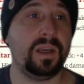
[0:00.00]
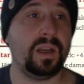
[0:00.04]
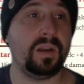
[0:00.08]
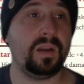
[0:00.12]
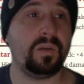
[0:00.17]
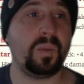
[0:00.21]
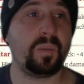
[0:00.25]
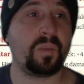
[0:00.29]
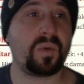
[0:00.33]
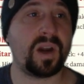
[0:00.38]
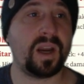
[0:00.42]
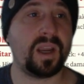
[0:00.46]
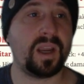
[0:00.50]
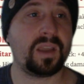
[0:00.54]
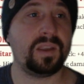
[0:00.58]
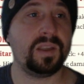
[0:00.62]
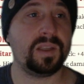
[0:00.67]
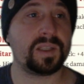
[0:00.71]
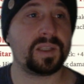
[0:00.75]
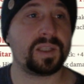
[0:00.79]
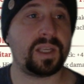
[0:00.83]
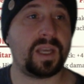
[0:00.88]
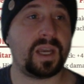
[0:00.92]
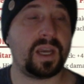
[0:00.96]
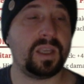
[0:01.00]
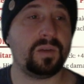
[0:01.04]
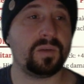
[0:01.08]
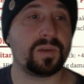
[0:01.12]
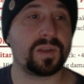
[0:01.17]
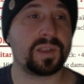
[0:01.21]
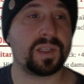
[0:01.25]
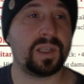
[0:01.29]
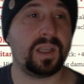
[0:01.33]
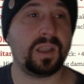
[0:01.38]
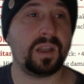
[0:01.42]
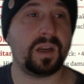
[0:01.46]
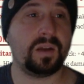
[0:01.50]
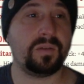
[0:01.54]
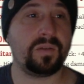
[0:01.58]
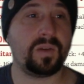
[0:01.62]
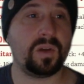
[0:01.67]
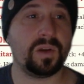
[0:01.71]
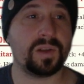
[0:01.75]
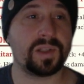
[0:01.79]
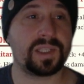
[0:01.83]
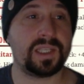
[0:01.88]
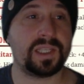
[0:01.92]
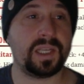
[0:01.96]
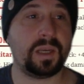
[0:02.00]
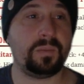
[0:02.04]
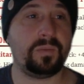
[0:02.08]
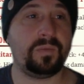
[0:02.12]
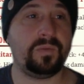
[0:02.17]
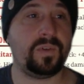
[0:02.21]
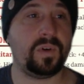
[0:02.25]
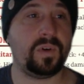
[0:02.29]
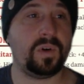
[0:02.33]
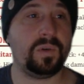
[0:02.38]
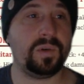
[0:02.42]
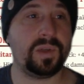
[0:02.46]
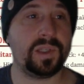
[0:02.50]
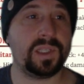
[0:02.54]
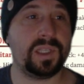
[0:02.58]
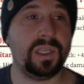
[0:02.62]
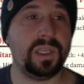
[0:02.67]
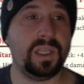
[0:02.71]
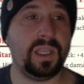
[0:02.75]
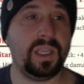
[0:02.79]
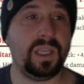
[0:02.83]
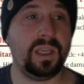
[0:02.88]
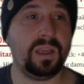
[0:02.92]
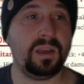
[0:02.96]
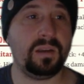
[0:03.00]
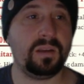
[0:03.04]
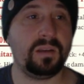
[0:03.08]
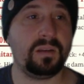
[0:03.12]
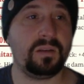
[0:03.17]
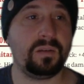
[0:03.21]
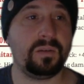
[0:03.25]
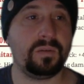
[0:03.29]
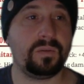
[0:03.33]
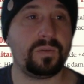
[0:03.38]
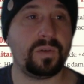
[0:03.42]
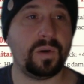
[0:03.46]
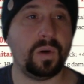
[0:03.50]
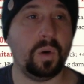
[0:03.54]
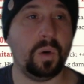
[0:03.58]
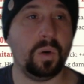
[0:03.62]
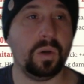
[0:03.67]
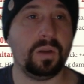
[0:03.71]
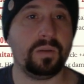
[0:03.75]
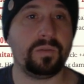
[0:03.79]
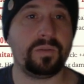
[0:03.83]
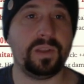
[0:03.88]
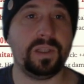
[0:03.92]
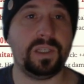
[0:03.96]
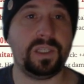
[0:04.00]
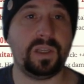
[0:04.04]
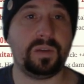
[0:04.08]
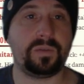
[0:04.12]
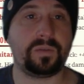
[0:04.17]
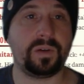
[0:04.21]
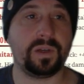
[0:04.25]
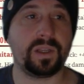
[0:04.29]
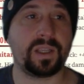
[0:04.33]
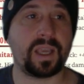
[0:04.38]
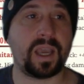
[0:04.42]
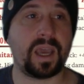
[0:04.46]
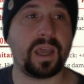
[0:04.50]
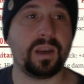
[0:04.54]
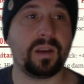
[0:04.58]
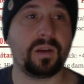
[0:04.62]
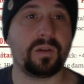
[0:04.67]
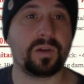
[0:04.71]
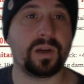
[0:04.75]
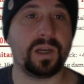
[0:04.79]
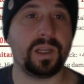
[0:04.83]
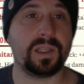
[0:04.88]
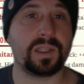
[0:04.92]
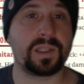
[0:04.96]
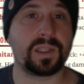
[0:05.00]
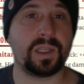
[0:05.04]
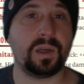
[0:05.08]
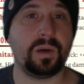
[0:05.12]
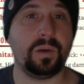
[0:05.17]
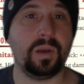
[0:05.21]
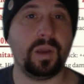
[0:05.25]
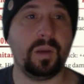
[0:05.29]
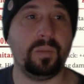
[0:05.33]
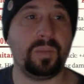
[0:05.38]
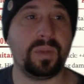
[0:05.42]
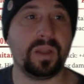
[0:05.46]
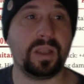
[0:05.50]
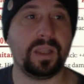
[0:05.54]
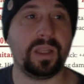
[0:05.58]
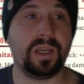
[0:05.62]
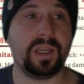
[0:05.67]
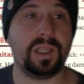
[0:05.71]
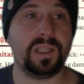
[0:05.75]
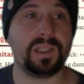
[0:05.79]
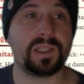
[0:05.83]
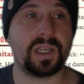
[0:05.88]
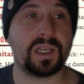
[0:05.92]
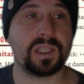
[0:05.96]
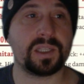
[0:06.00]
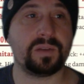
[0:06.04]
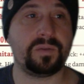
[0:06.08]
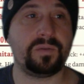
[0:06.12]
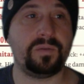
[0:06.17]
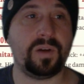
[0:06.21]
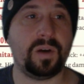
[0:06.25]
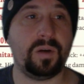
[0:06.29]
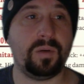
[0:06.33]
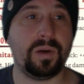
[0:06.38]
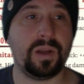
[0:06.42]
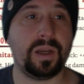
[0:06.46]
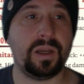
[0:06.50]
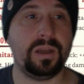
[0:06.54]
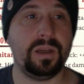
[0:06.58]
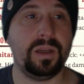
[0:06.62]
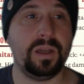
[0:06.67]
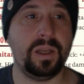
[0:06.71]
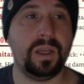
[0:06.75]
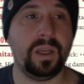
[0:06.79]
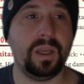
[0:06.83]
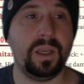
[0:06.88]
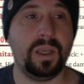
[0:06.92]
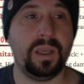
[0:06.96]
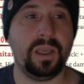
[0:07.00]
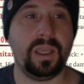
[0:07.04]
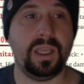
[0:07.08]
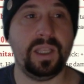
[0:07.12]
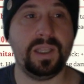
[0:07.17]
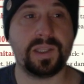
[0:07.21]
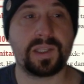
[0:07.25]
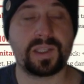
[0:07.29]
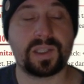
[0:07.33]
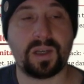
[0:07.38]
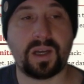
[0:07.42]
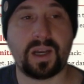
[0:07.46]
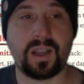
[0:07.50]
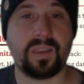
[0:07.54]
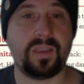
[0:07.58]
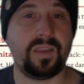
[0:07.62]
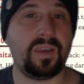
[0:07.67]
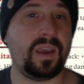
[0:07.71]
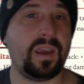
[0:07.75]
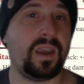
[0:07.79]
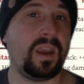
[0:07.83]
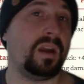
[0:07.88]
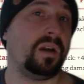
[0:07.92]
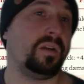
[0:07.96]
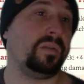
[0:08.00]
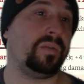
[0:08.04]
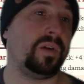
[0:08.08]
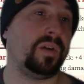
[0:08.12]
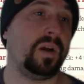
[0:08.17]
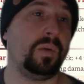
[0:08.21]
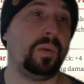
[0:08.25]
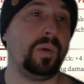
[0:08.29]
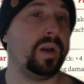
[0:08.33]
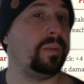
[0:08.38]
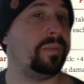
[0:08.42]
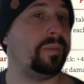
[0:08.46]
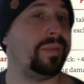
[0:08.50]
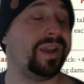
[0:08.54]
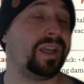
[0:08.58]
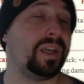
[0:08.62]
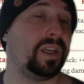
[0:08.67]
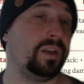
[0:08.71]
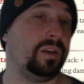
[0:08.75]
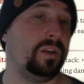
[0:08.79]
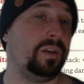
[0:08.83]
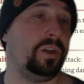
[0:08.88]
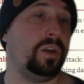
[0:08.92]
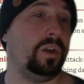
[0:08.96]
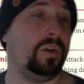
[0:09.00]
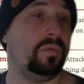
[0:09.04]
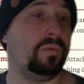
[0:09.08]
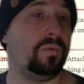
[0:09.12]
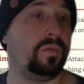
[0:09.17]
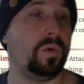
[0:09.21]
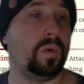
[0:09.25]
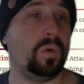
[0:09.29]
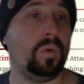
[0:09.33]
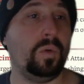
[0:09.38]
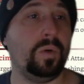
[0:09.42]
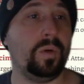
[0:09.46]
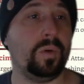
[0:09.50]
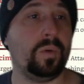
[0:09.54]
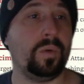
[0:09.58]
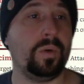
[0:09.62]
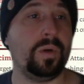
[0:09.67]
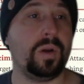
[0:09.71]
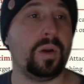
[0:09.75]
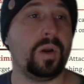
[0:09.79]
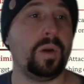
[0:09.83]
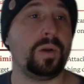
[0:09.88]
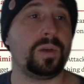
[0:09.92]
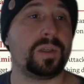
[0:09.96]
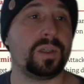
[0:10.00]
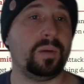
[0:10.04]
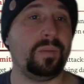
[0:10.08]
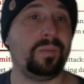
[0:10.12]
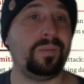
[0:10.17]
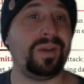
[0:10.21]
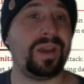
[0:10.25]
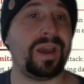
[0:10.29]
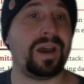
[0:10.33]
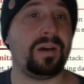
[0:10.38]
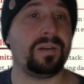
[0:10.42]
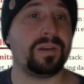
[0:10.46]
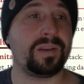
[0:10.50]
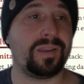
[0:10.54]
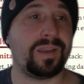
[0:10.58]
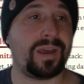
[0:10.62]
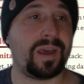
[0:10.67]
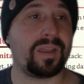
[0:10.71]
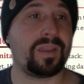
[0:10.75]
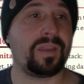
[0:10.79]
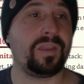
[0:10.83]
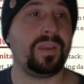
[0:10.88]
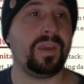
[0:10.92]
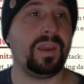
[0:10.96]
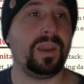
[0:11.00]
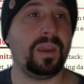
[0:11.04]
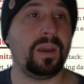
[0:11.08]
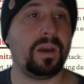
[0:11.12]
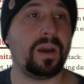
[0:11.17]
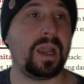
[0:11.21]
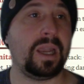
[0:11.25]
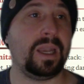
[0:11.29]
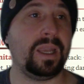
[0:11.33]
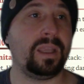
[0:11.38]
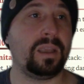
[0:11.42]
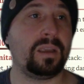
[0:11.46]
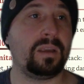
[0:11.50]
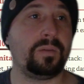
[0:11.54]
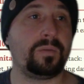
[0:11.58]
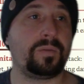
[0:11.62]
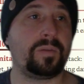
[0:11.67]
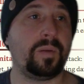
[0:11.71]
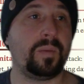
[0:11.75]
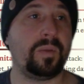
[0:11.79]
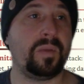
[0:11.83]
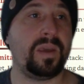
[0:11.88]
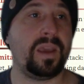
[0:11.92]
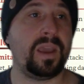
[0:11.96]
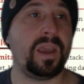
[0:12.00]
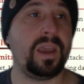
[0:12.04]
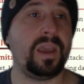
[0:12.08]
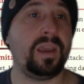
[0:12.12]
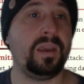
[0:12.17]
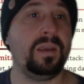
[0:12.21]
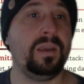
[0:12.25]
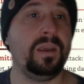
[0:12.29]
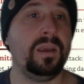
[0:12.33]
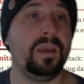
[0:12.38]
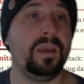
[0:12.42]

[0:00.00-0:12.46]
And if we break this out, you'll see that I've got subfolders in here for all of the different categories. So abilities has a folder. Inside there, if I want to make a new rule or note about that thing, I link it from there.